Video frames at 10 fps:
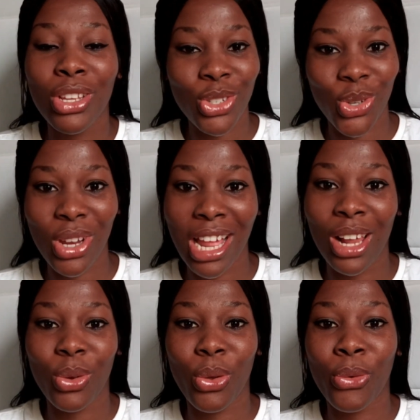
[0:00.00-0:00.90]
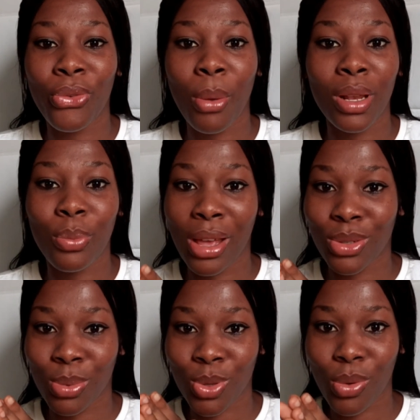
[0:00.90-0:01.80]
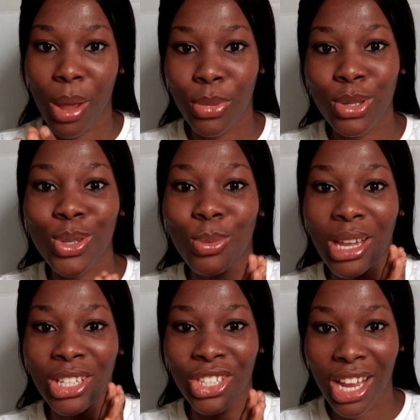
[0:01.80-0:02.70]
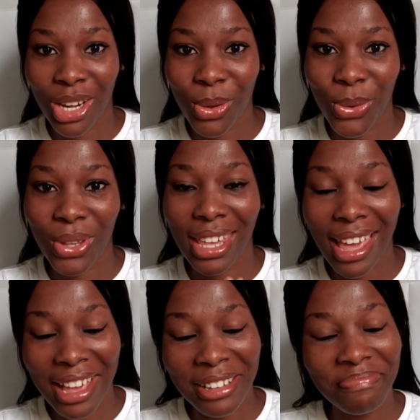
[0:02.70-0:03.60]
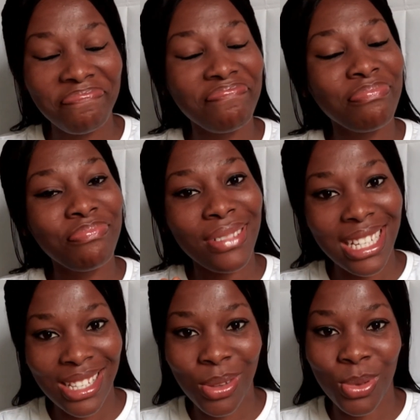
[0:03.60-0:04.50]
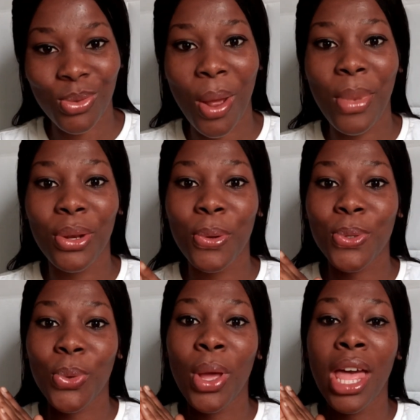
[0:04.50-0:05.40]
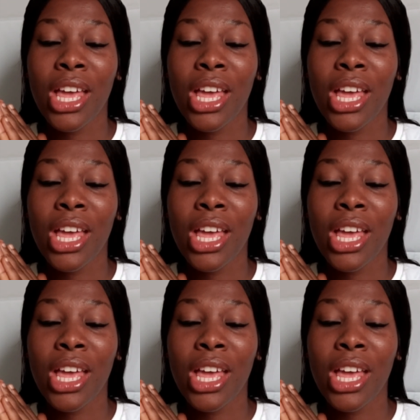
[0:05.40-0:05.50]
Please join our loyal family by subscribing to my channel, okay? Please subscribe, and also